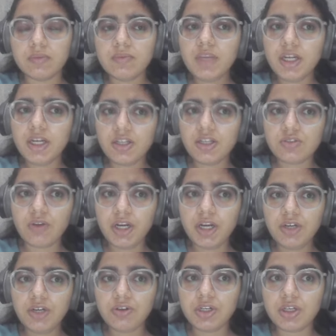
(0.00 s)
It is
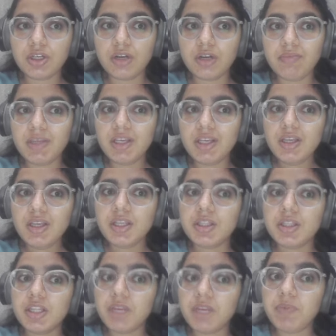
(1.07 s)
going to return me
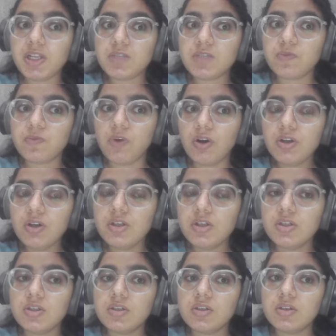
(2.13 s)
3 plus 4,
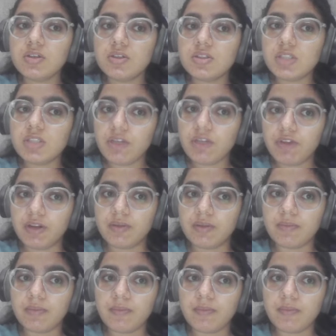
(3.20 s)
7.